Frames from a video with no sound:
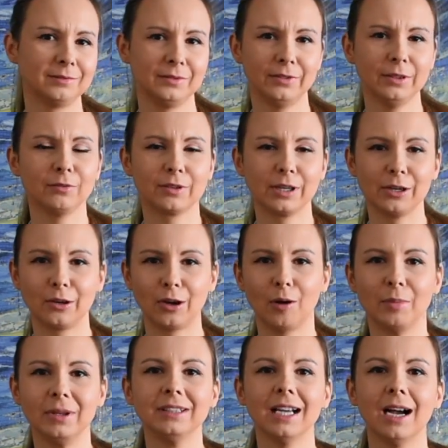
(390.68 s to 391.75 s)
feel free to
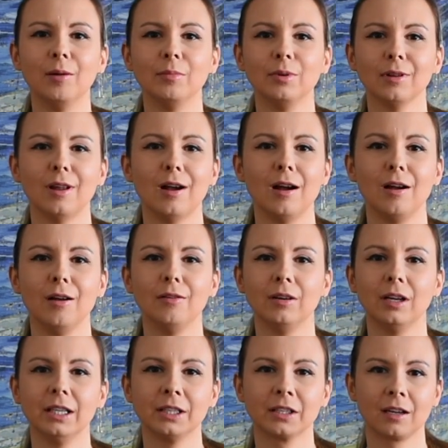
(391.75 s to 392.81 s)
comment down below,
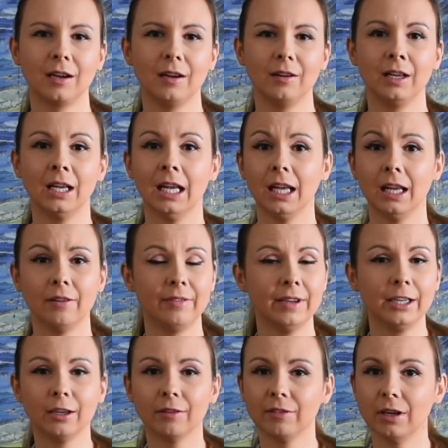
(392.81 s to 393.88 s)
if
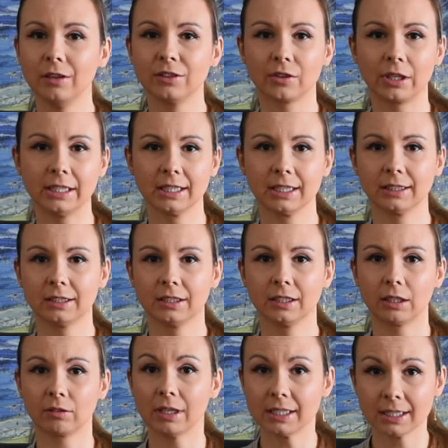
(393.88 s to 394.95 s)
any of those reasons
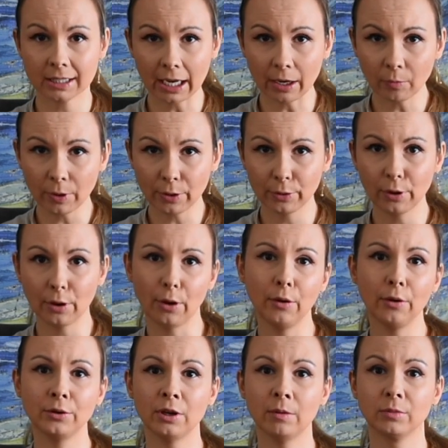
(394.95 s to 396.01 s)
resonate with
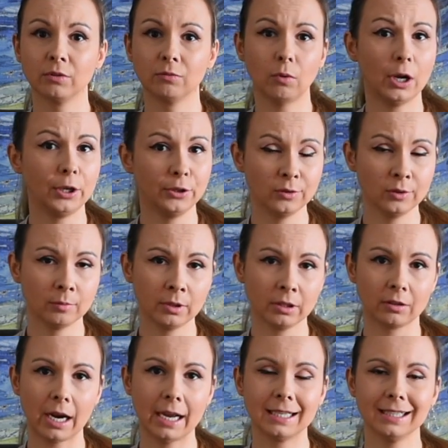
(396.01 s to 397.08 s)
you in terms of why you
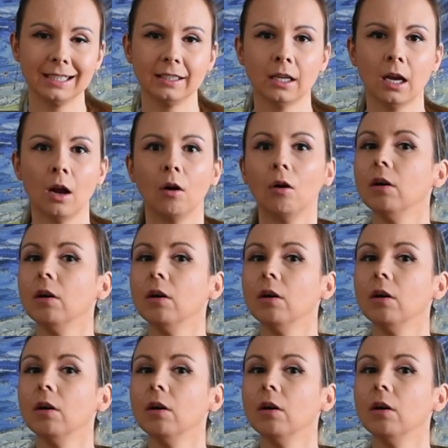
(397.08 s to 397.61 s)
immigrated,